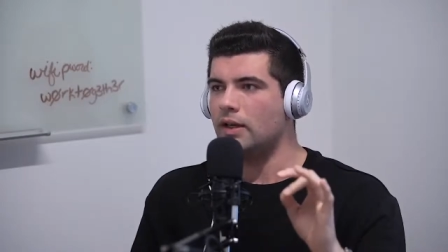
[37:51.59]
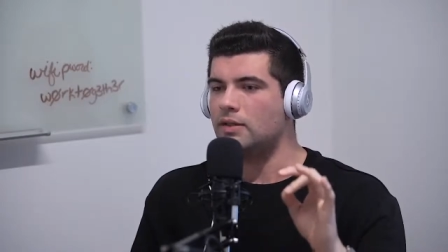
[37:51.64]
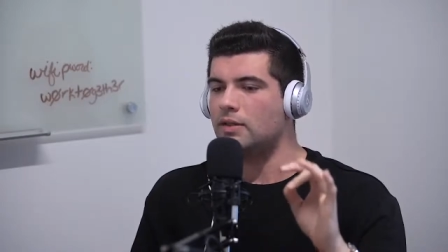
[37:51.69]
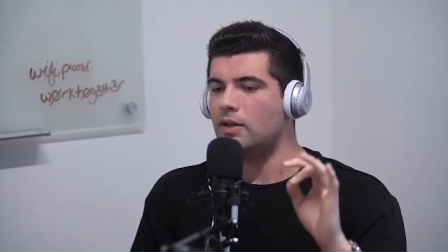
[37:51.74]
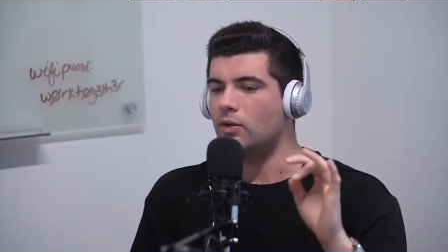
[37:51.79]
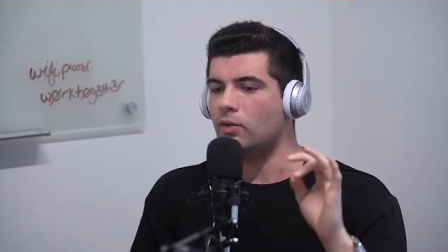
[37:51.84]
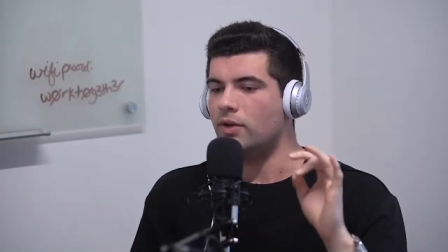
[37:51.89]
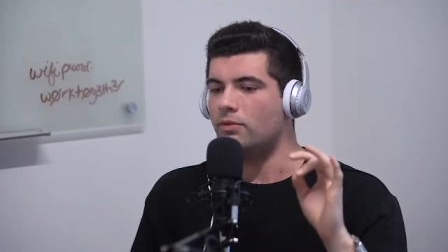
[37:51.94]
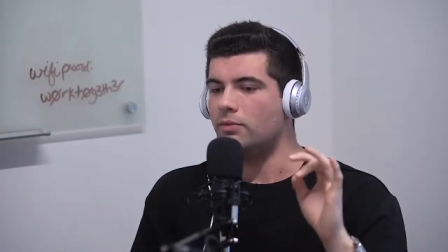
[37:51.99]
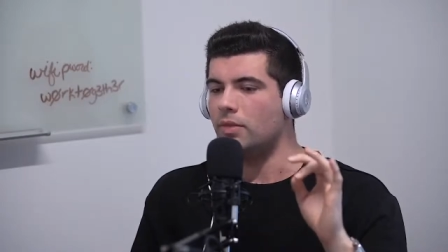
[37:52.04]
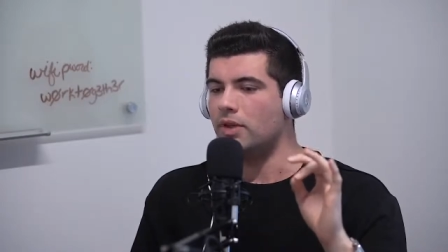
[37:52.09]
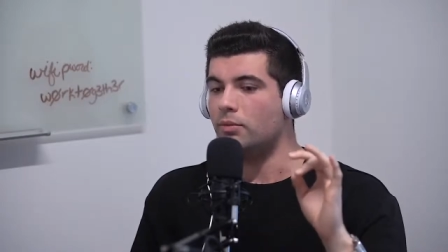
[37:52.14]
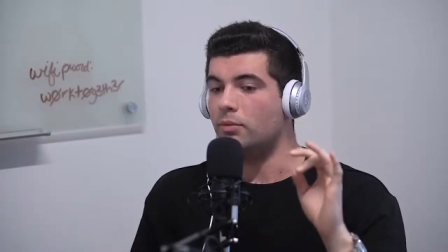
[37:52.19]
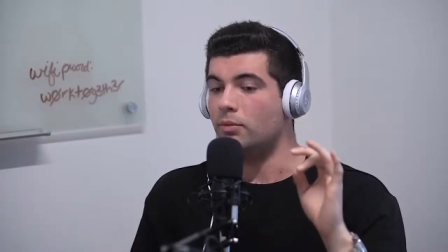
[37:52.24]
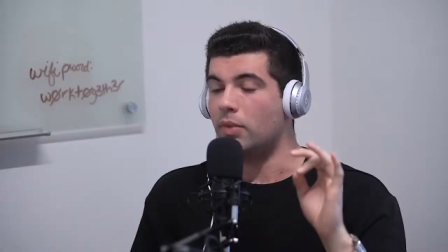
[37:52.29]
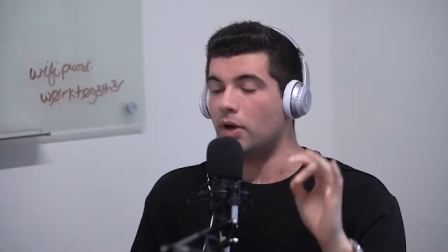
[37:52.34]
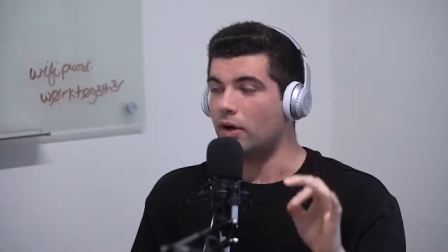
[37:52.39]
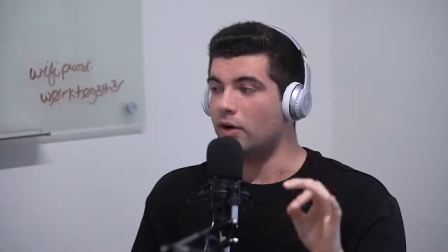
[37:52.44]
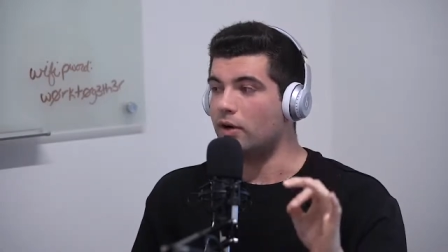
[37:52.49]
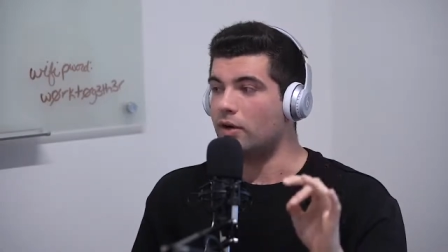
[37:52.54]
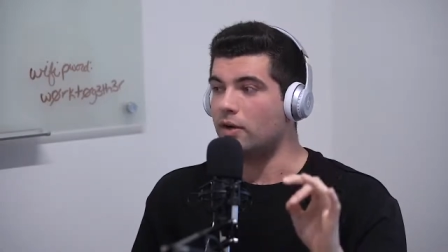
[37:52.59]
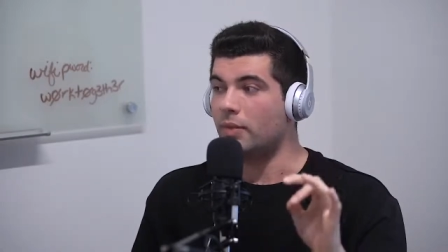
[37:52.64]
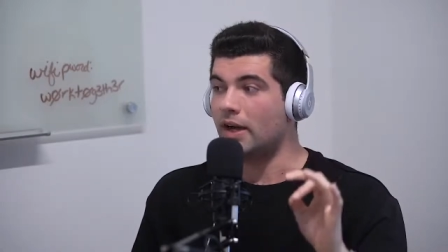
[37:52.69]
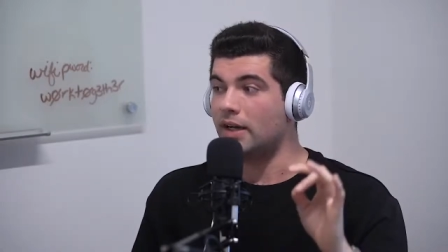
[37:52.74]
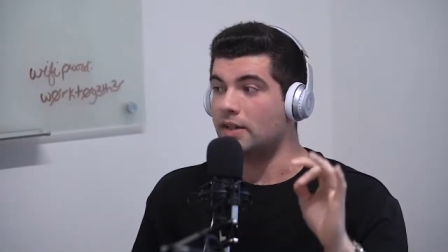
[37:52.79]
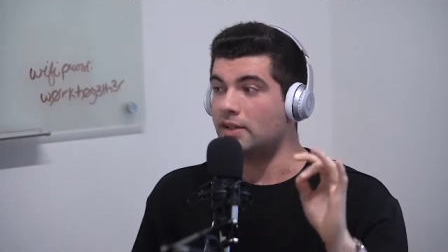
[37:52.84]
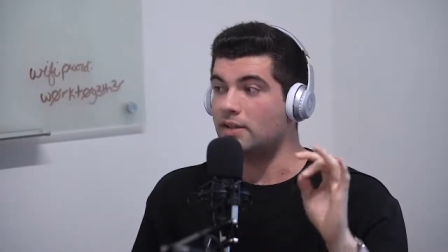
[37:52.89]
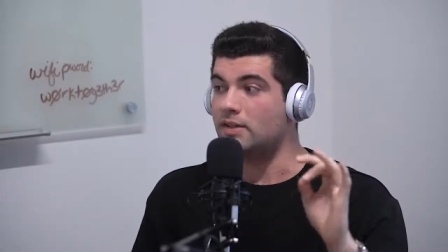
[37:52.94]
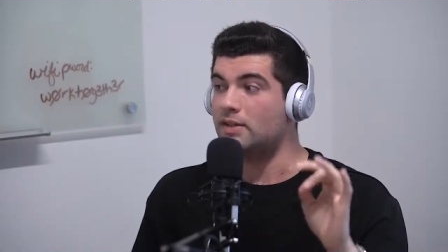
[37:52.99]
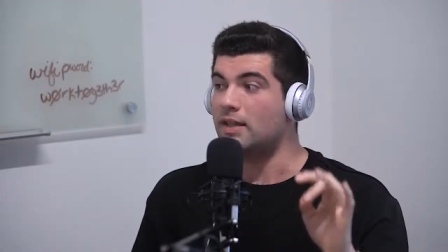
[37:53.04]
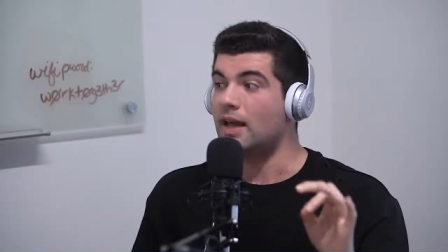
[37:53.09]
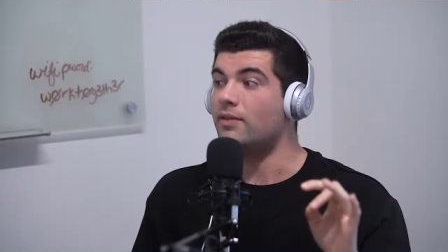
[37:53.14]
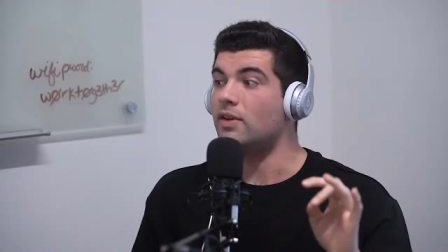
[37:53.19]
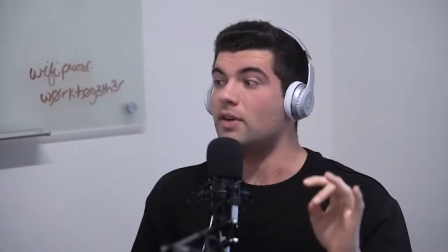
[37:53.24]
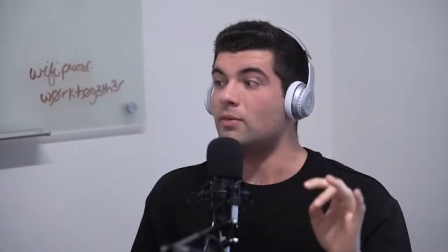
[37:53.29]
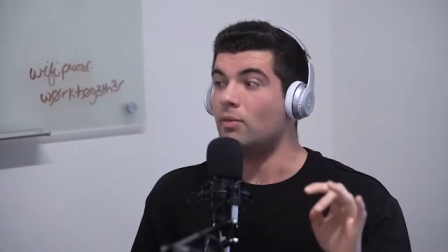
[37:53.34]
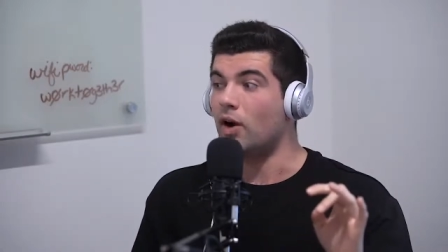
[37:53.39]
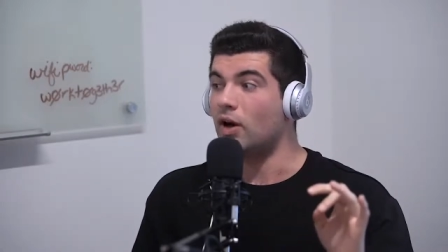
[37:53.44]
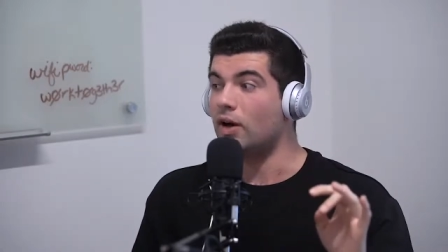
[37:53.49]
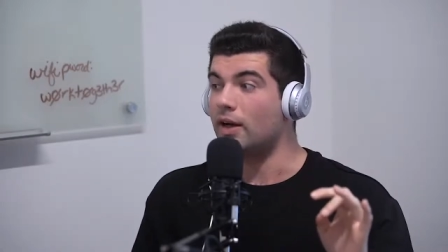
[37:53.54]
is that we've been burned by
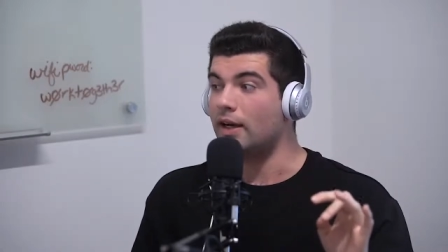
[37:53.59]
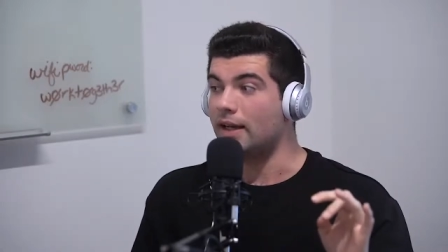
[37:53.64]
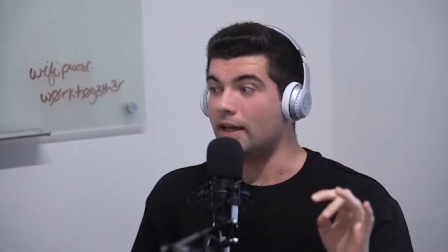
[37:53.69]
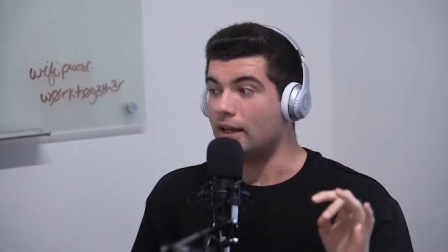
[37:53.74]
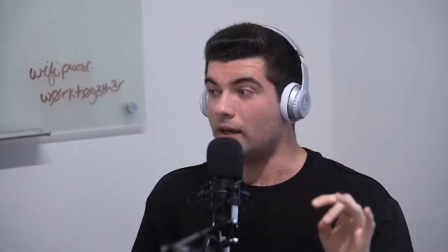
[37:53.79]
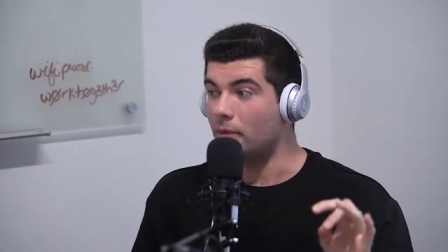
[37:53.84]
7 marketing